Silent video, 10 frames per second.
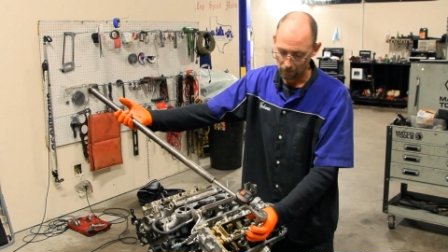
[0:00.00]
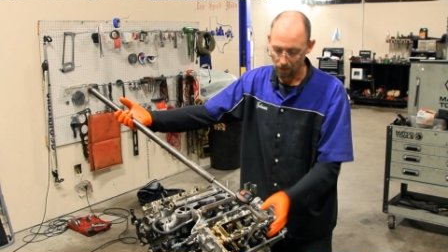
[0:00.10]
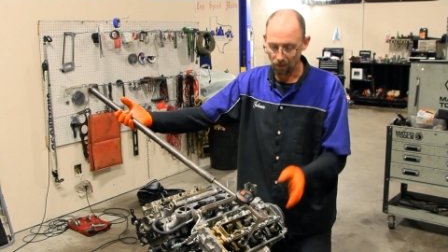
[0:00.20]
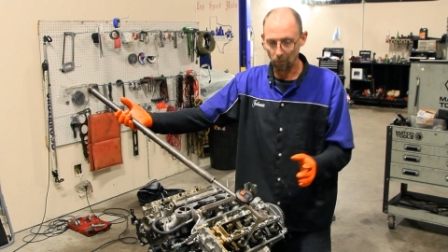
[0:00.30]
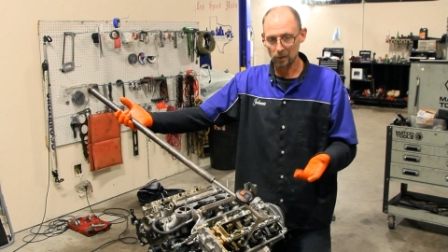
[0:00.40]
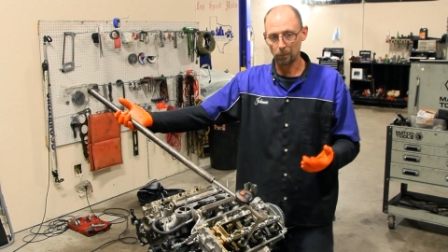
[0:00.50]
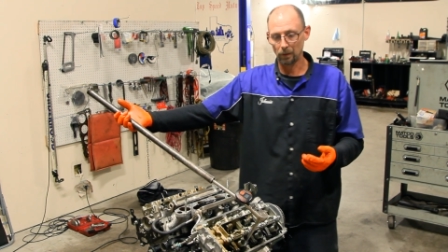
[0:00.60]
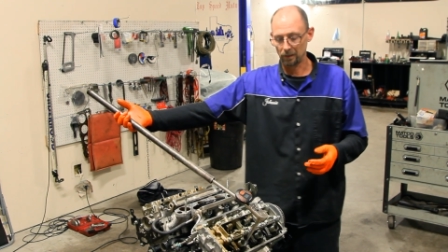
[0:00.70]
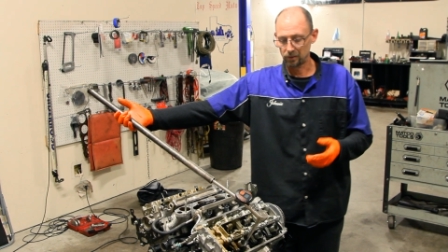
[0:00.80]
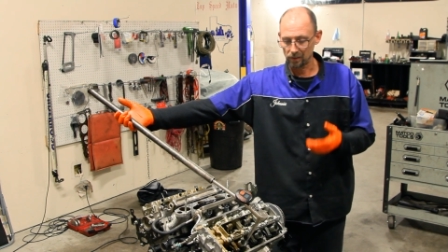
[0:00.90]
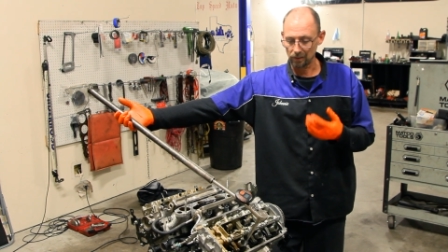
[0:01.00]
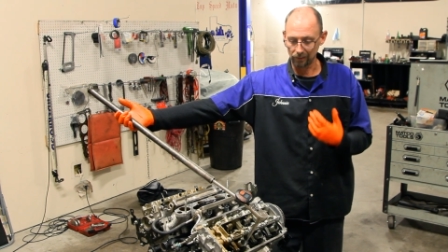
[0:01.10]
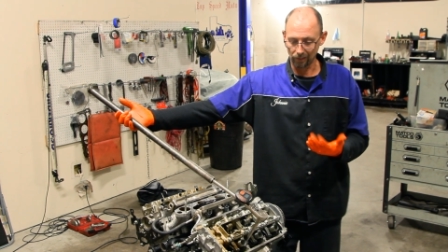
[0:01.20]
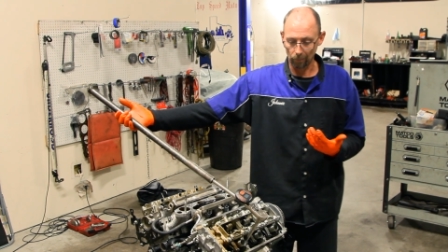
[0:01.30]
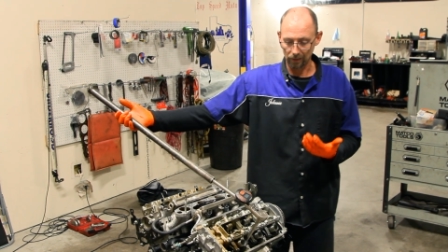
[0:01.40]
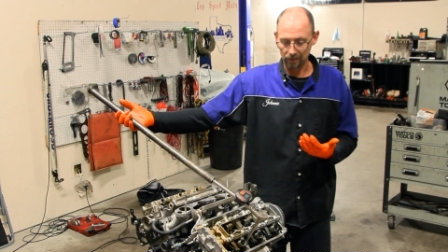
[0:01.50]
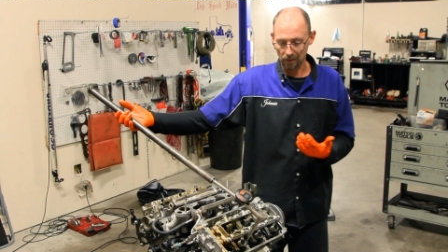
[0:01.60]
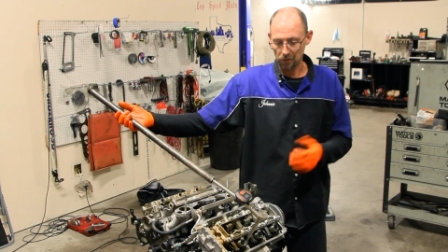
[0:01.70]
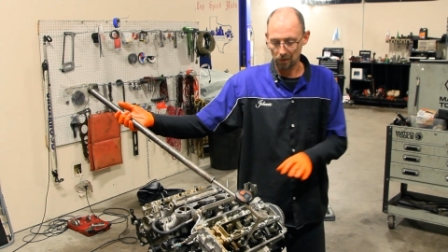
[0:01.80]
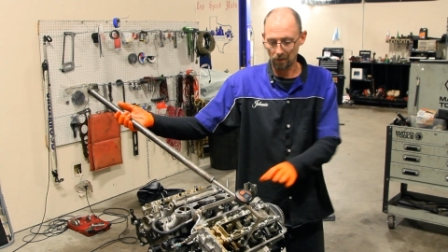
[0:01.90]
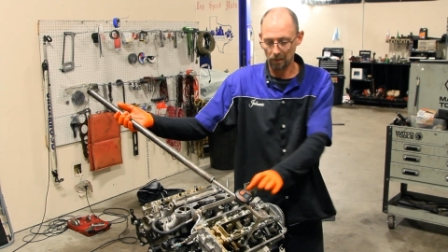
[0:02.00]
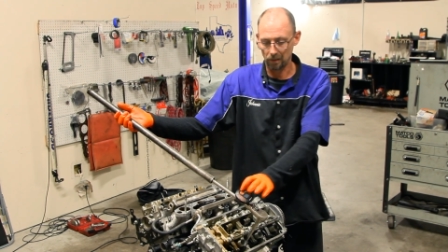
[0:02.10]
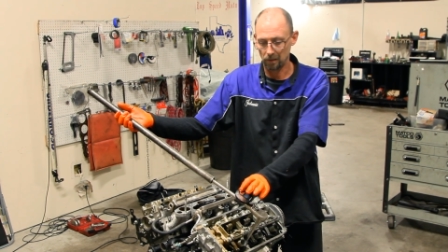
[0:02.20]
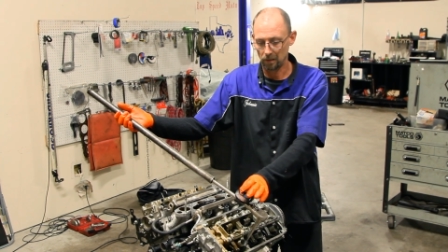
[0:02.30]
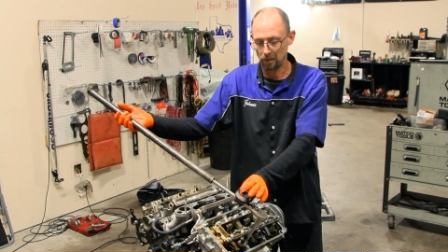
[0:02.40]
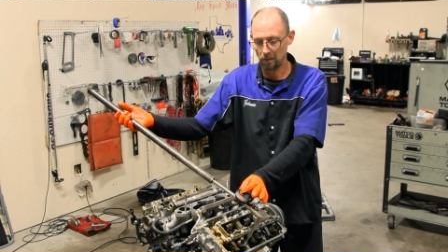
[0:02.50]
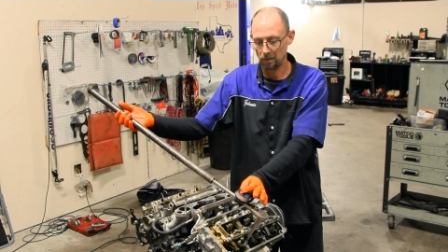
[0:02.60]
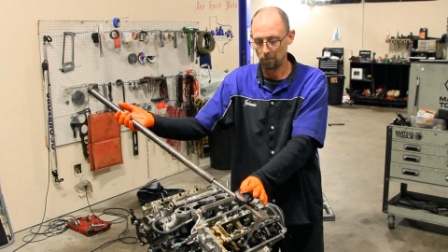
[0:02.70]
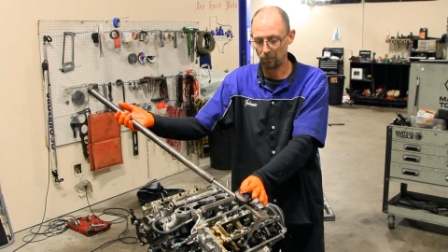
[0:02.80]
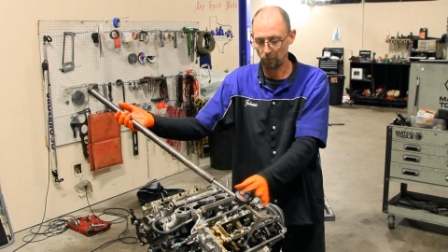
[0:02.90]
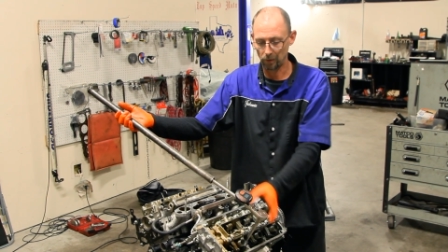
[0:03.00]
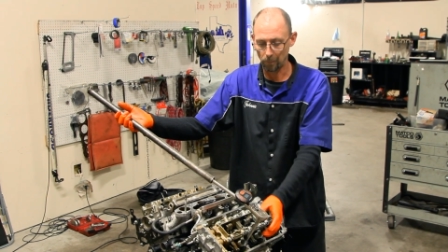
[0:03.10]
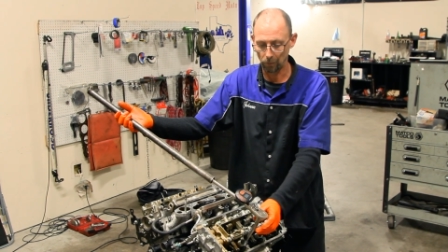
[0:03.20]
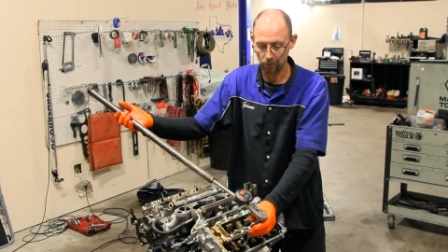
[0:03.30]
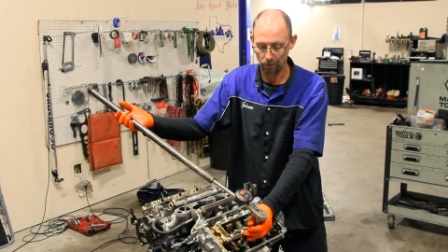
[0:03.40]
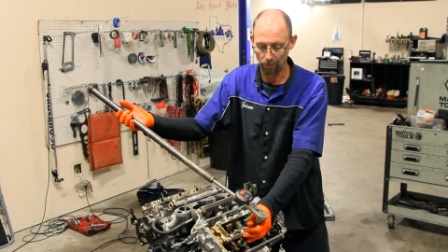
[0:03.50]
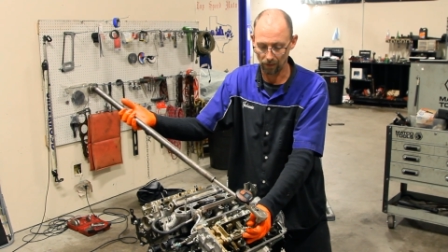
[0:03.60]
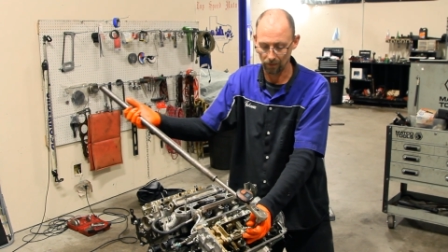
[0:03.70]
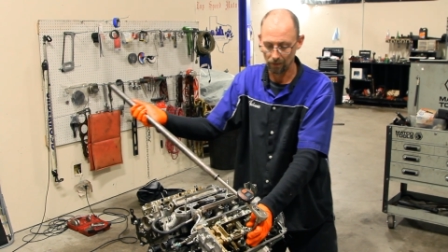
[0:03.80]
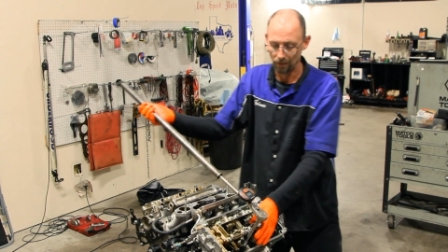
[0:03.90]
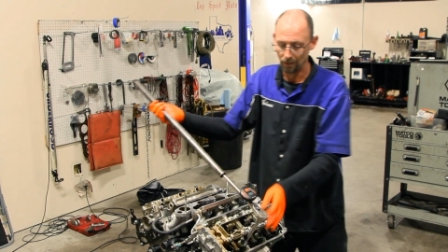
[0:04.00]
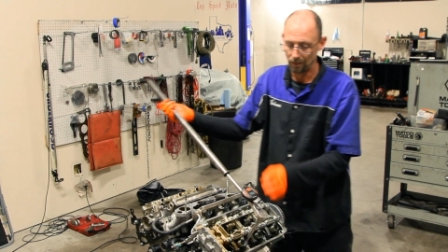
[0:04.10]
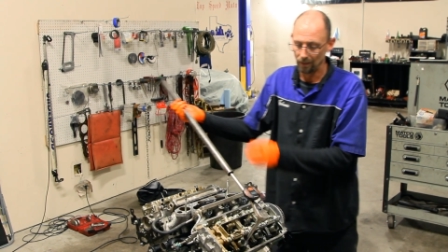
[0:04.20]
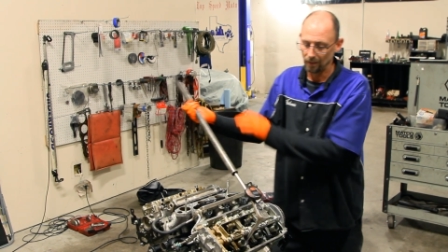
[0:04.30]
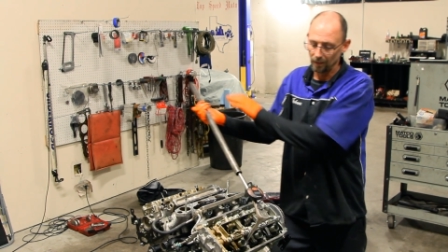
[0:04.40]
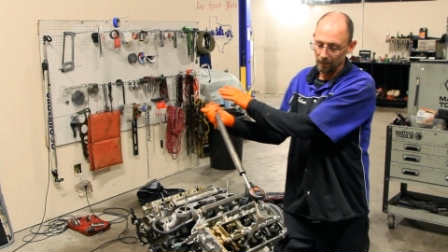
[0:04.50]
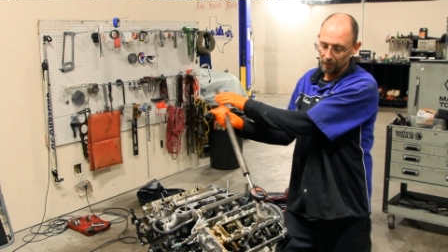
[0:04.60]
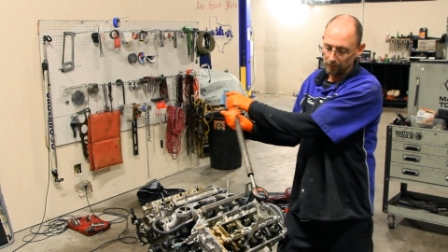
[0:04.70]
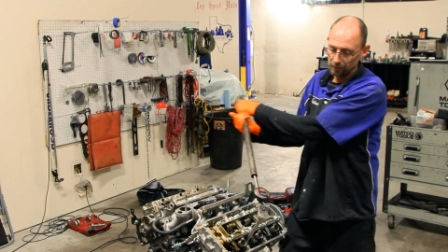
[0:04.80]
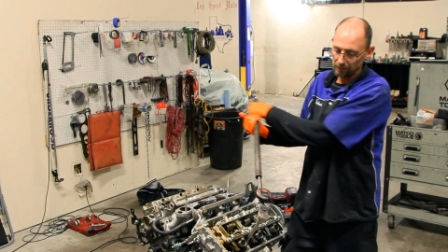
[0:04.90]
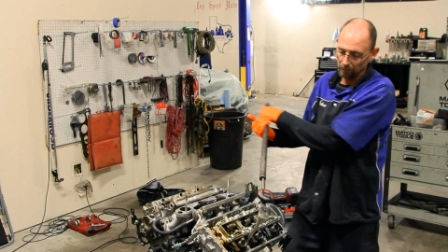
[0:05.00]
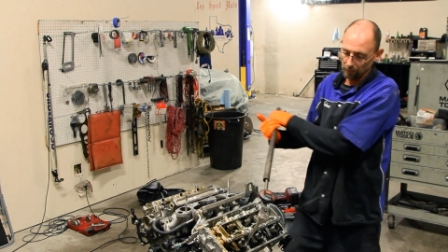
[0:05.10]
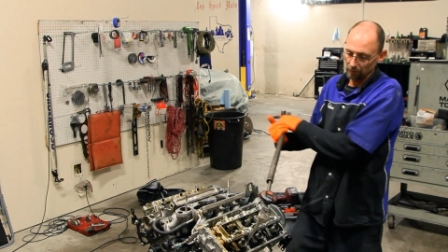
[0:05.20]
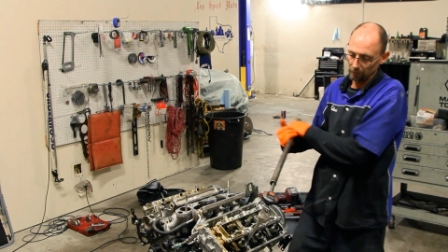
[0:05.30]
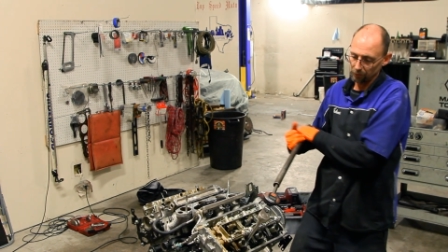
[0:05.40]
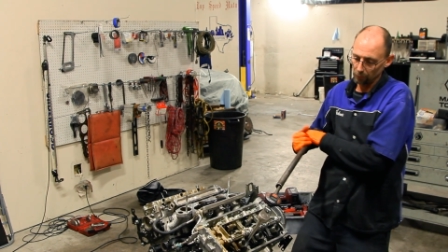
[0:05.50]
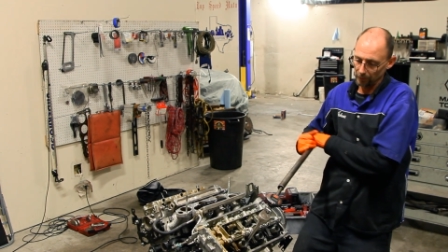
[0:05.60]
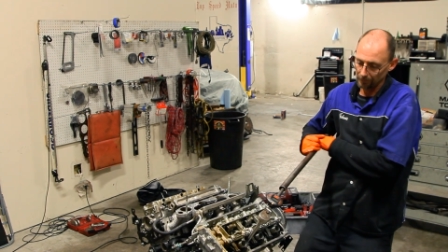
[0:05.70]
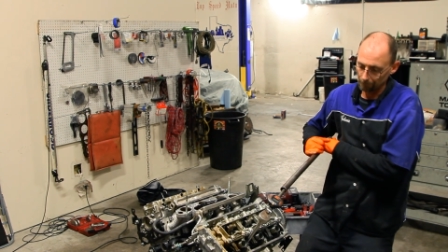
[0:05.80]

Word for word: Now always put just a little bit of tension on it before you push your button then you just give it a little swing.